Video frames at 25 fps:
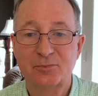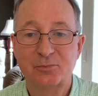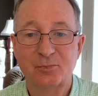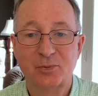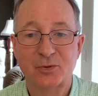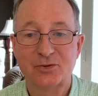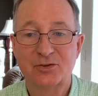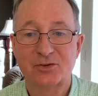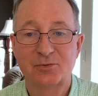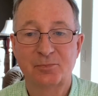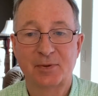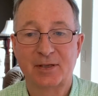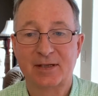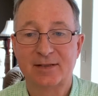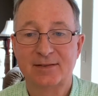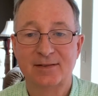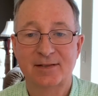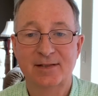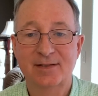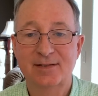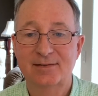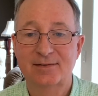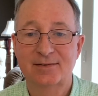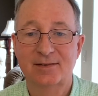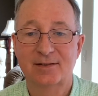and
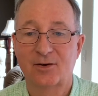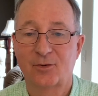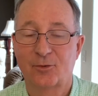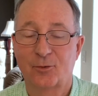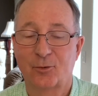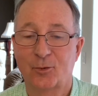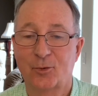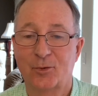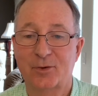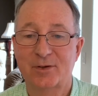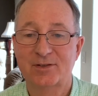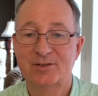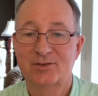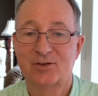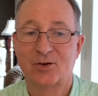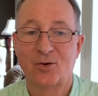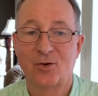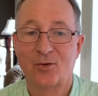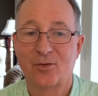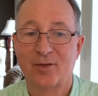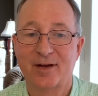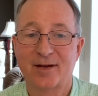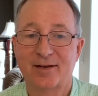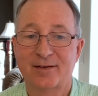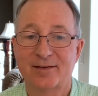principalities and authorities and
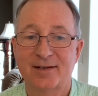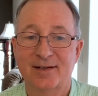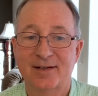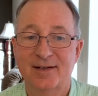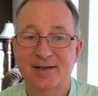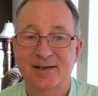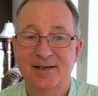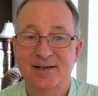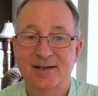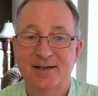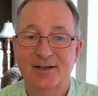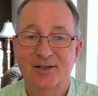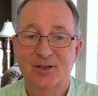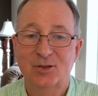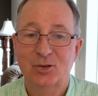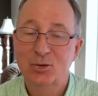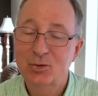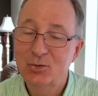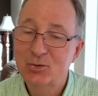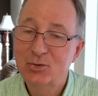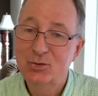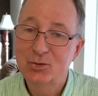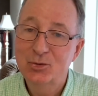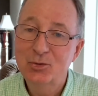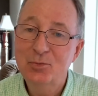all that
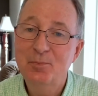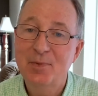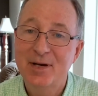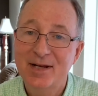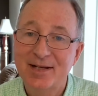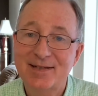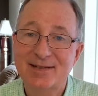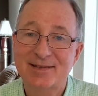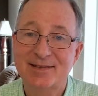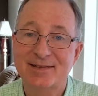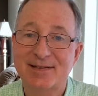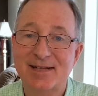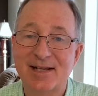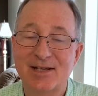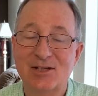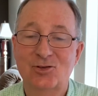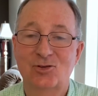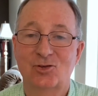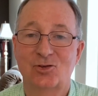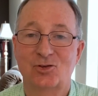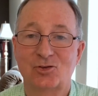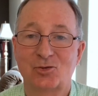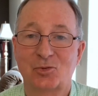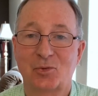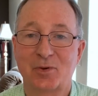who do make the
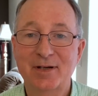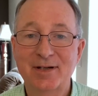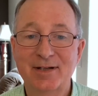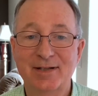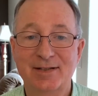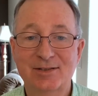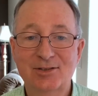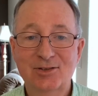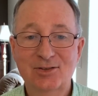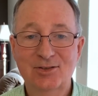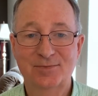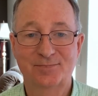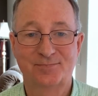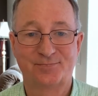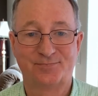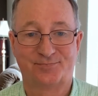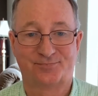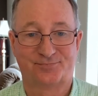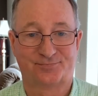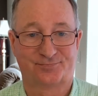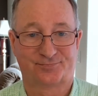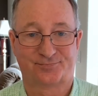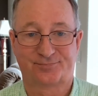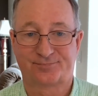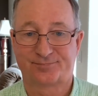nations rage.
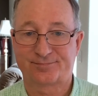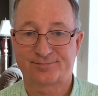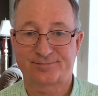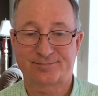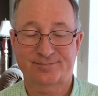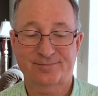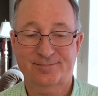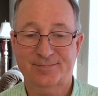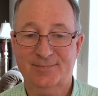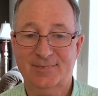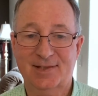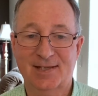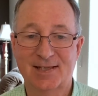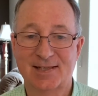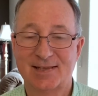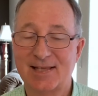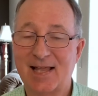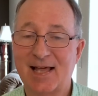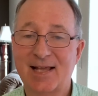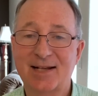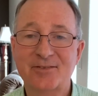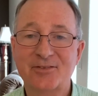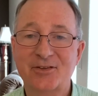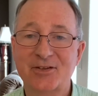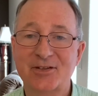A
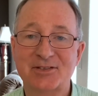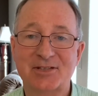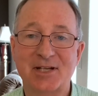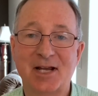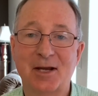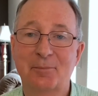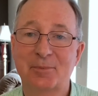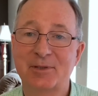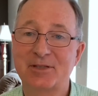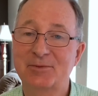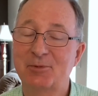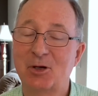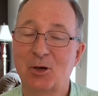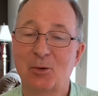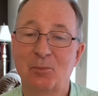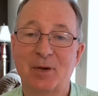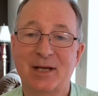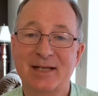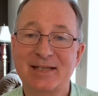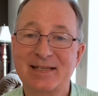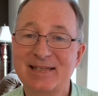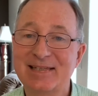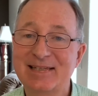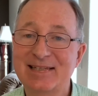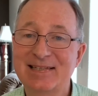lot of things happening don't
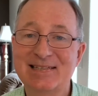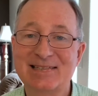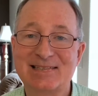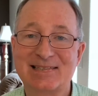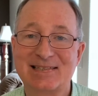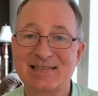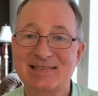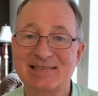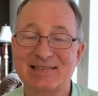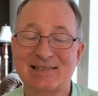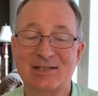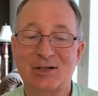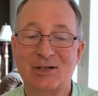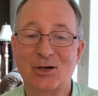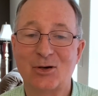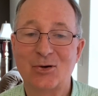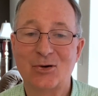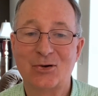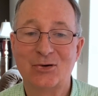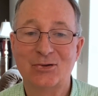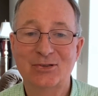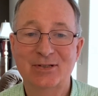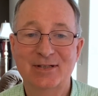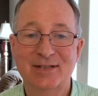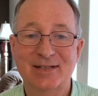make any sense at
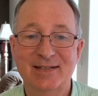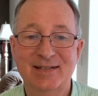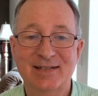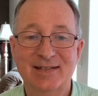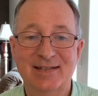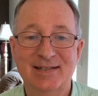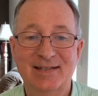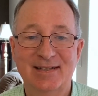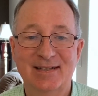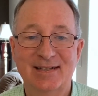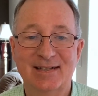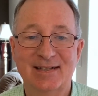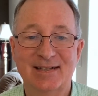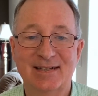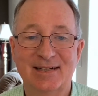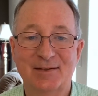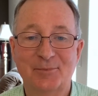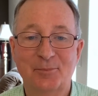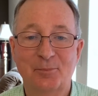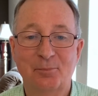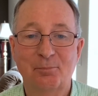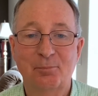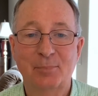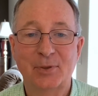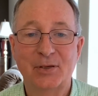all.
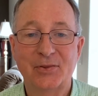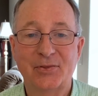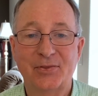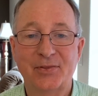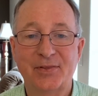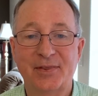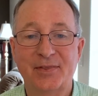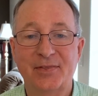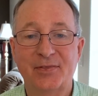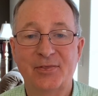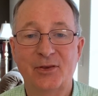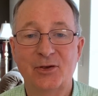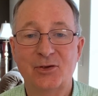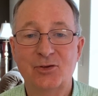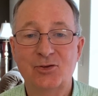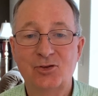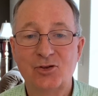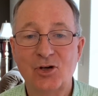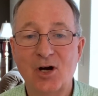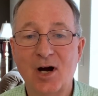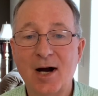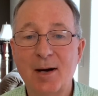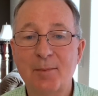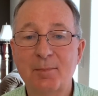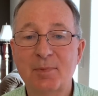But the
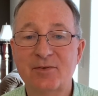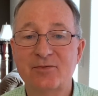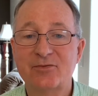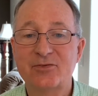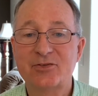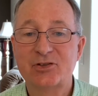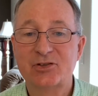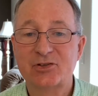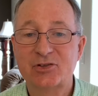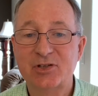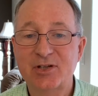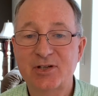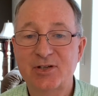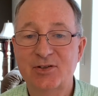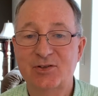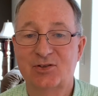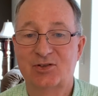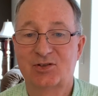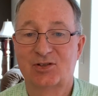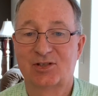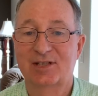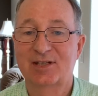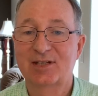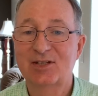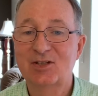job of
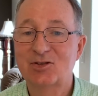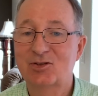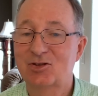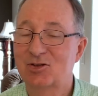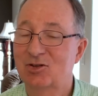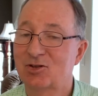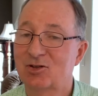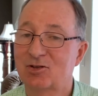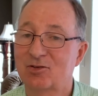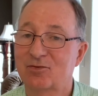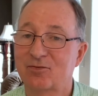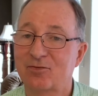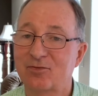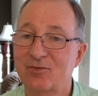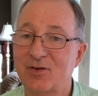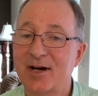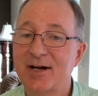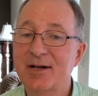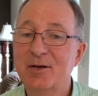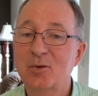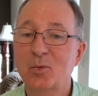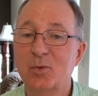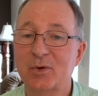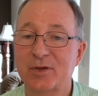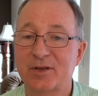sons isn't to
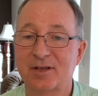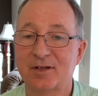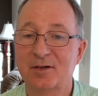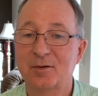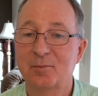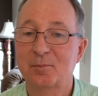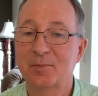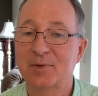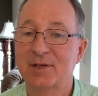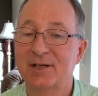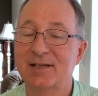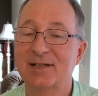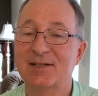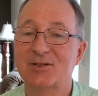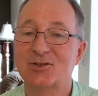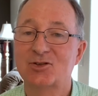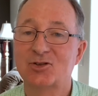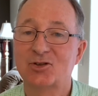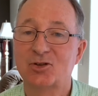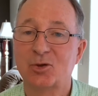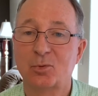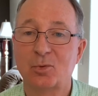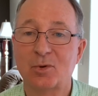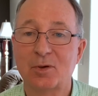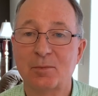fight with them, it's
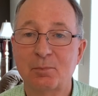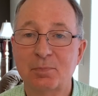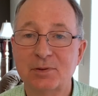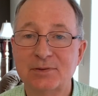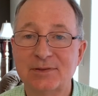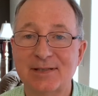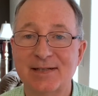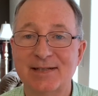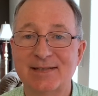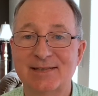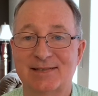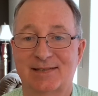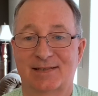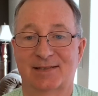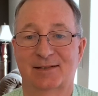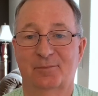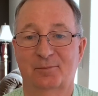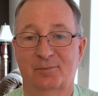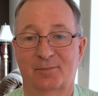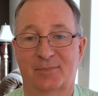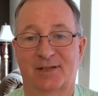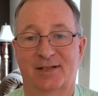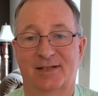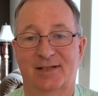to replace them